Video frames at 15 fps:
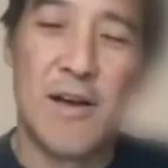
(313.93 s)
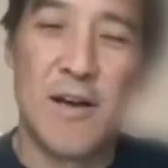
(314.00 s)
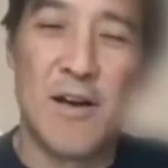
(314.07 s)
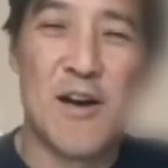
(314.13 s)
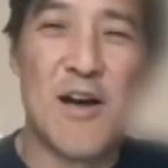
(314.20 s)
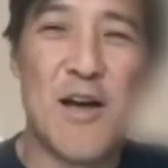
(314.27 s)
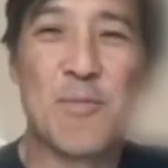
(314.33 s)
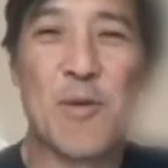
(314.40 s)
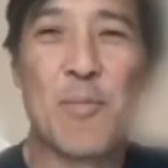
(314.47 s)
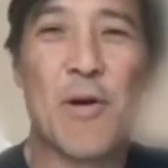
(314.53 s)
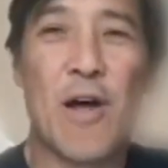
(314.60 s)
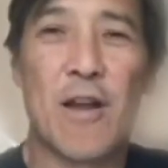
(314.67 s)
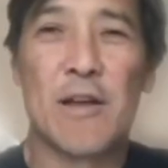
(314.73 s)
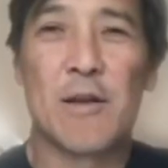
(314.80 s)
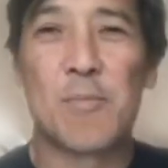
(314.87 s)
I'm the
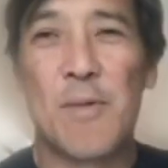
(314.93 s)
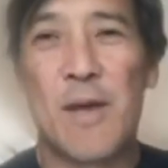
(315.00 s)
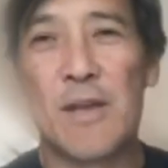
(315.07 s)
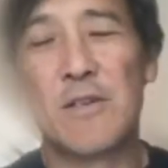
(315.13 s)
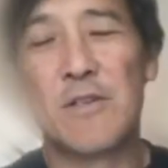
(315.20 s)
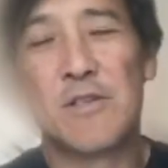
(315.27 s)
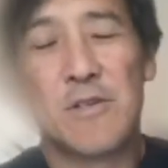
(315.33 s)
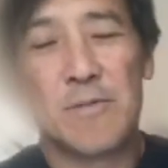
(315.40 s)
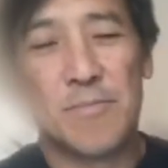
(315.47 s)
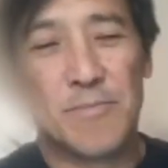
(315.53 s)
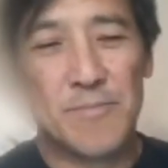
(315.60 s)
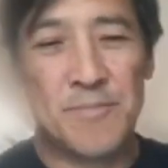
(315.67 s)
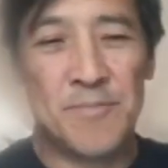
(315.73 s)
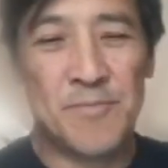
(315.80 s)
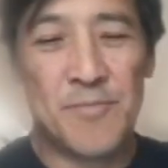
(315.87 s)
product manager,
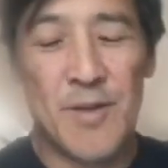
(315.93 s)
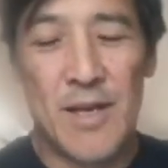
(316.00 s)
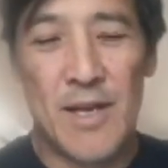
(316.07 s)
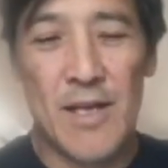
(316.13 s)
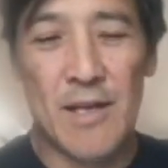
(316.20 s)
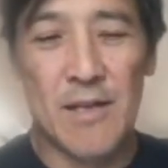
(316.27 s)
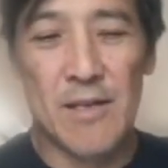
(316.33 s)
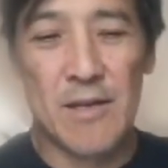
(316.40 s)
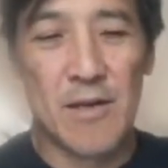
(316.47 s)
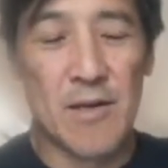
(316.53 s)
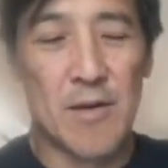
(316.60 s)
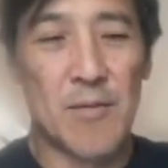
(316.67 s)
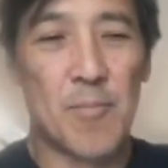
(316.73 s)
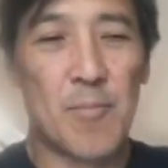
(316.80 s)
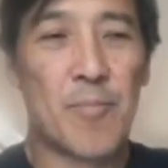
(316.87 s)
and
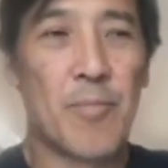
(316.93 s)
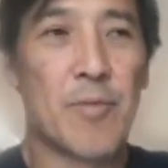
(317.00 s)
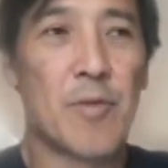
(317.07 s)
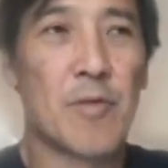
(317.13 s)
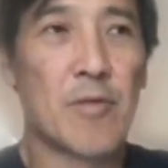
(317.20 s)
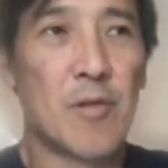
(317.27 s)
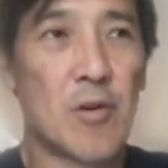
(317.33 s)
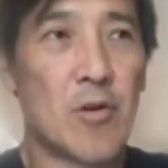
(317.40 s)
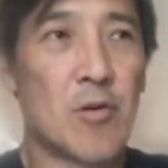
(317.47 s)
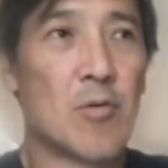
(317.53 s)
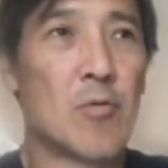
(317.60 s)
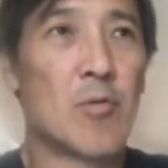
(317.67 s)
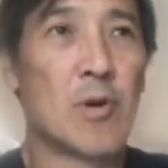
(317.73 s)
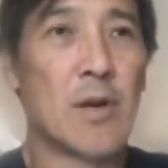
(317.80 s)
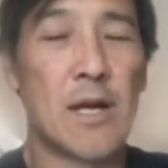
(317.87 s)
so
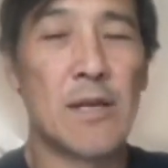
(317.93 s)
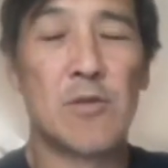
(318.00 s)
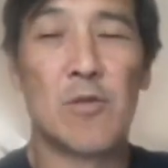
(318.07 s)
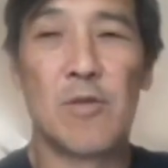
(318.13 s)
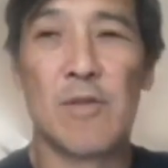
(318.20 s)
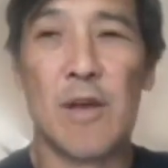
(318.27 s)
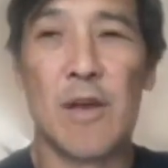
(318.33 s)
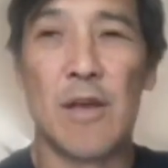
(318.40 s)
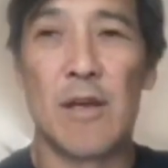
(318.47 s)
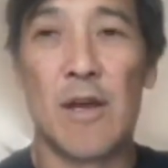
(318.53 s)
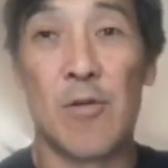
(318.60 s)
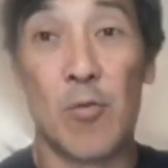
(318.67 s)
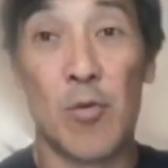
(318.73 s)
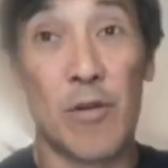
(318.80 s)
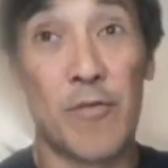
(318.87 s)
what I do is I
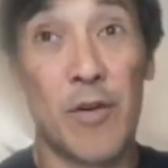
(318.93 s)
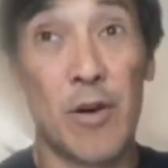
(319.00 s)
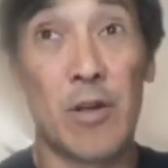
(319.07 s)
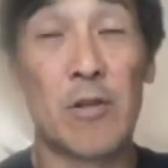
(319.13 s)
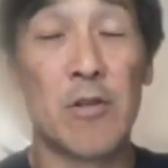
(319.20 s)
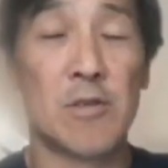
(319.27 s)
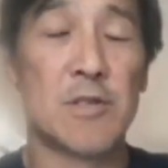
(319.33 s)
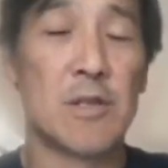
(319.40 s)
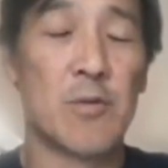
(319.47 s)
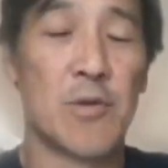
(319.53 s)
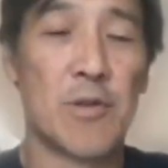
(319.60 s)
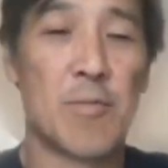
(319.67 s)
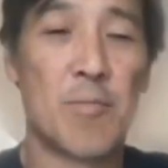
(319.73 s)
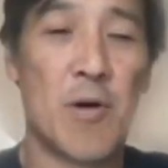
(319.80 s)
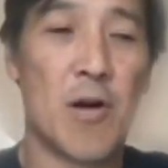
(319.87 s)
work very closely
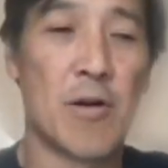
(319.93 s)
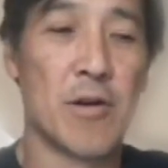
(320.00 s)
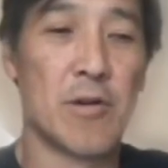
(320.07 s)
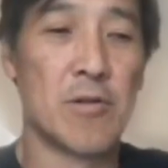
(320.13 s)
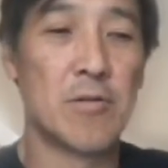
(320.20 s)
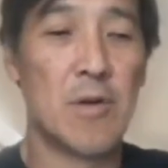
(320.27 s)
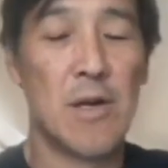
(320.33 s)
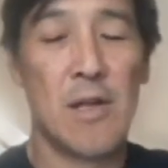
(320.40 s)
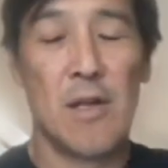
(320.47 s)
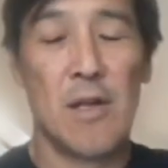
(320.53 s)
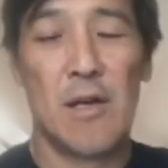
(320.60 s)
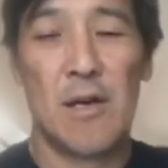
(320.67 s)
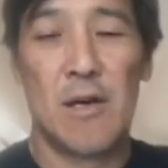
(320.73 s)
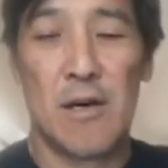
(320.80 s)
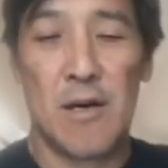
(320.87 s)
with Mario,
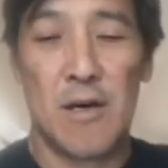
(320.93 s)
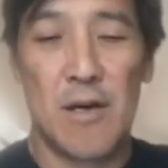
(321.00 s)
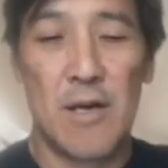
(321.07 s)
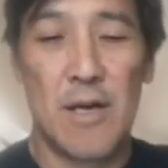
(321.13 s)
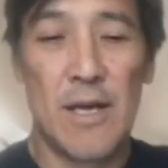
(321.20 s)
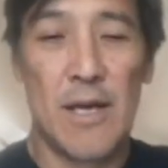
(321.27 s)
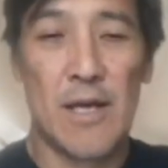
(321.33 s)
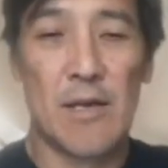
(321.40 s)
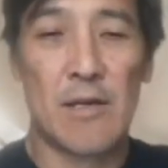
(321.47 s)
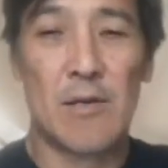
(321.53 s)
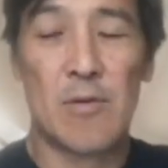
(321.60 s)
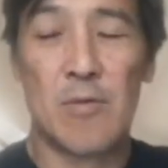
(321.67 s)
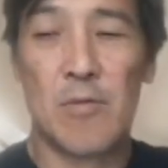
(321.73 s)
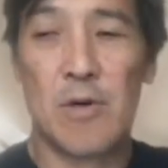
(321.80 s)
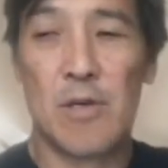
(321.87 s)
and
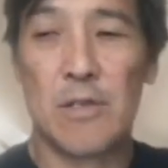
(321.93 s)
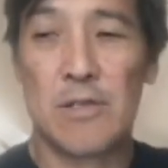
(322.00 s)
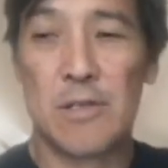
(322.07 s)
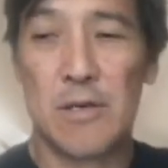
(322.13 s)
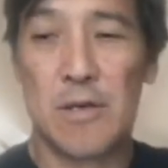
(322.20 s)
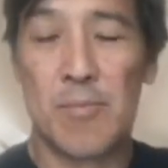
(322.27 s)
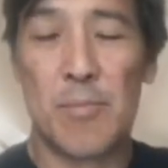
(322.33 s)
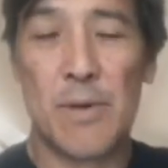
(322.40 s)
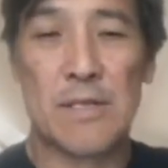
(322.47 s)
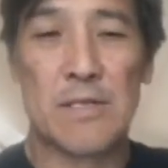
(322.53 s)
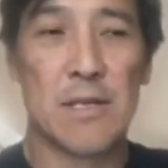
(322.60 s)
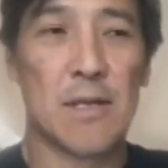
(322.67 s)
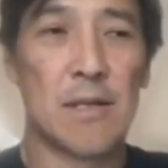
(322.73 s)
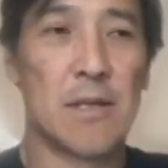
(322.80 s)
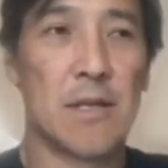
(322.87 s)
what
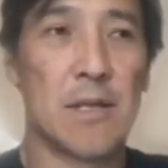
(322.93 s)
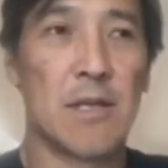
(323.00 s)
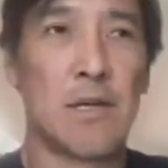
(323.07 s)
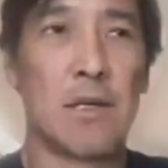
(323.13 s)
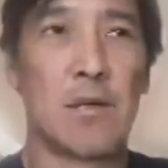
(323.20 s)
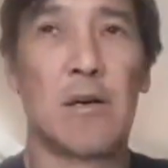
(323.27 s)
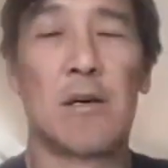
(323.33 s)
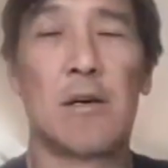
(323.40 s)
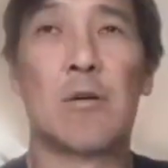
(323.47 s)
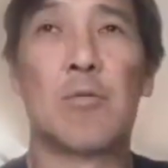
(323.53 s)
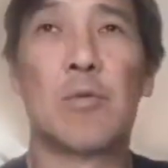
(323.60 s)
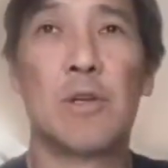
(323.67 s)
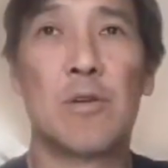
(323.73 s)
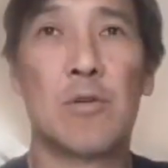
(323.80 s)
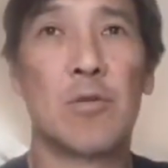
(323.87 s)
basically
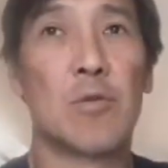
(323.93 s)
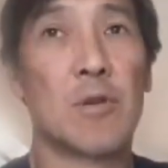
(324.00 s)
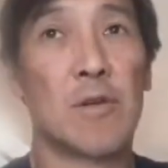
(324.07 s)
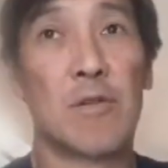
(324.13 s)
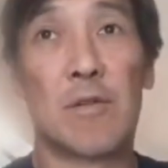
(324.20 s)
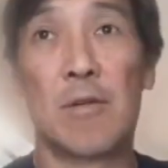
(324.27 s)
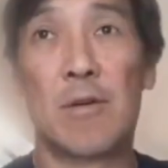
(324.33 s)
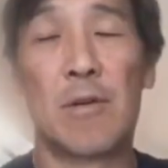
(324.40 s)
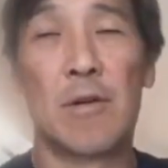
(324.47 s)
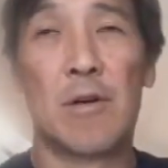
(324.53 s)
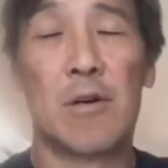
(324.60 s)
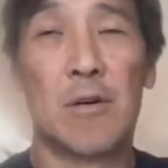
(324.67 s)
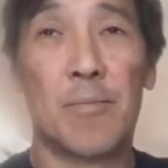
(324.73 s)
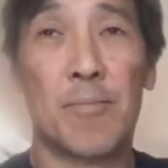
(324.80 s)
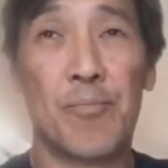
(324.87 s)
we do is
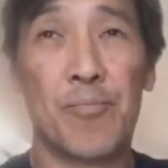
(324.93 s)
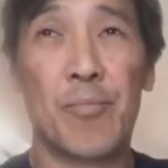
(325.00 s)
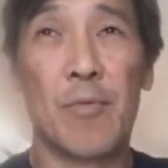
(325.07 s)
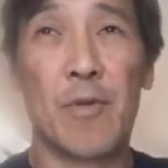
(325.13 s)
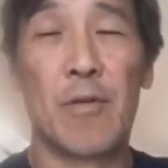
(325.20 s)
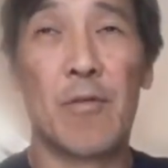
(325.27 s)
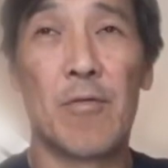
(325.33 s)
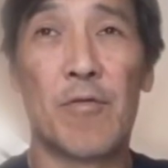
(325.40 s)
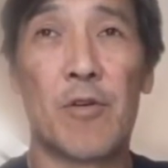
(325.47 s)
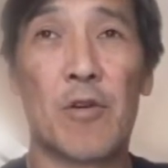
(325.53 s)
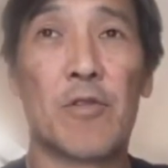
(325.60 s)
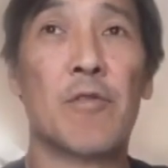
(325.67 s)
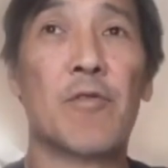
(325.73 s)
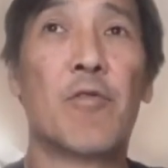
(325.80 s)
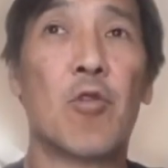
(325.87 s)
first
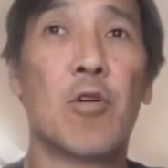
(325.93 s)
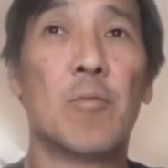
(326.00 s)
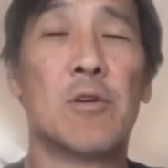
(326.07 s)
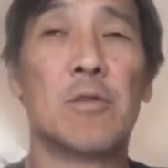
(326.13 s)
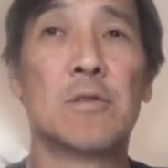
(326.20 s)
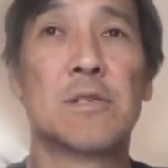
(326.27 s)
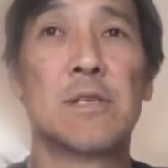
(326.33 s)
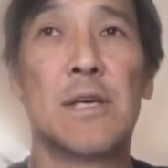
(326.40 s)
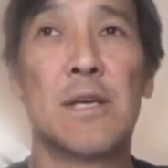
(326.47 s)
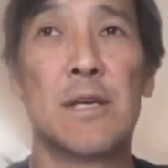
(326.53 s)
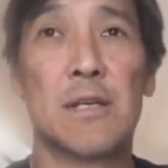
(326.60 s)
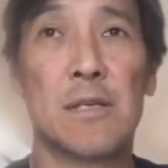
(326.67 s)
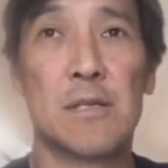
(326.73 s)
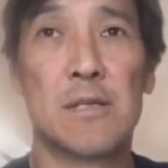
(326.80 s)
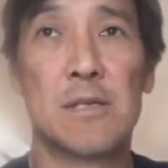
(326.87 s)
and foremost
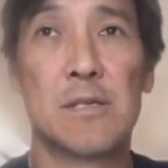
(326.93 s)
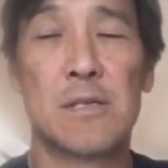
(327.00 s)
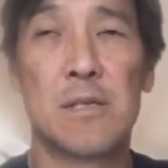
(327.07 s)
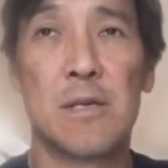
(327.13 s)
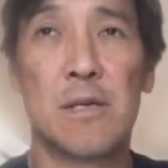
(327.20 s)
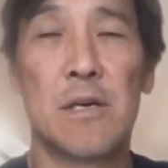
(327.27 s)
is